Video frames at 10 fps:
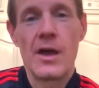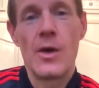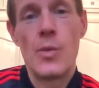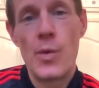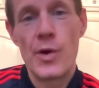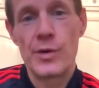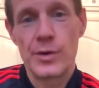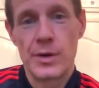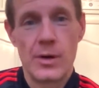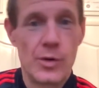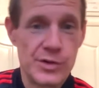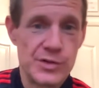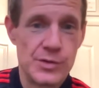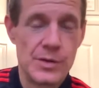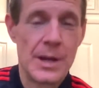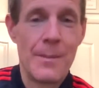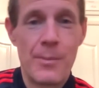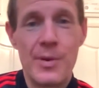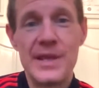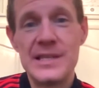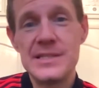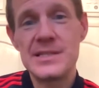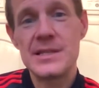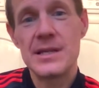a word or two, please